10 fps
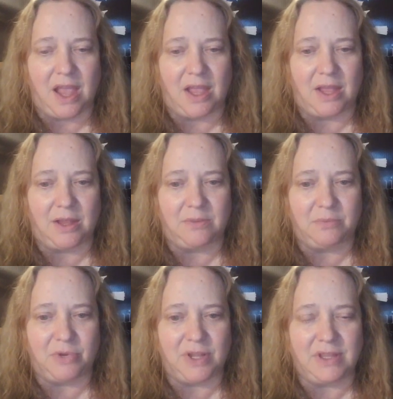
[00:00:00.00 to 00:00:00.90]

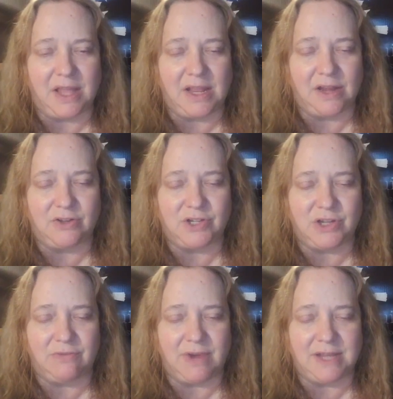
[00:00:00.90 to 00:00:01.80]
And bring that
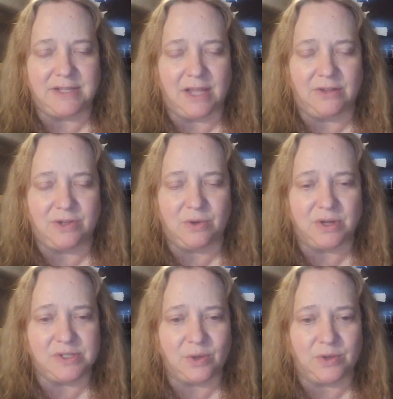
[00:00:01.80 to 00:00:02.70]
energy right down to our
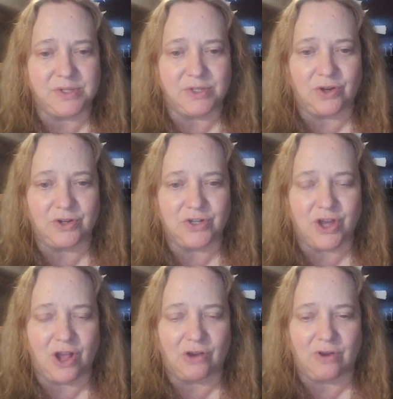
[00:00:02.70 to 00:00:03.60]
soul star
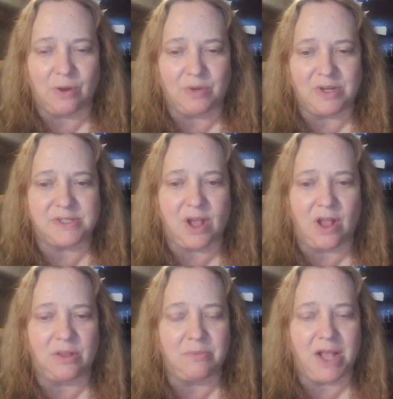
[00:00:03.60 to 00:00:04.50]
chakra where it's
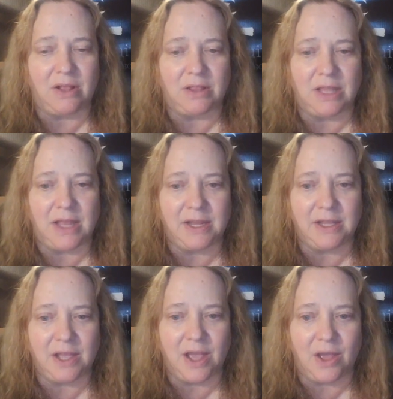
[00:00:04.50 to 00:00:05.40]
all about
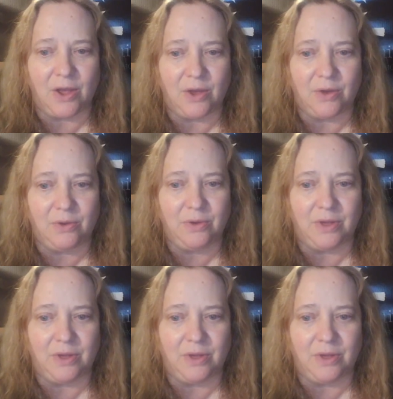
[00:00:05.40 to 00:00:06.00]
letting go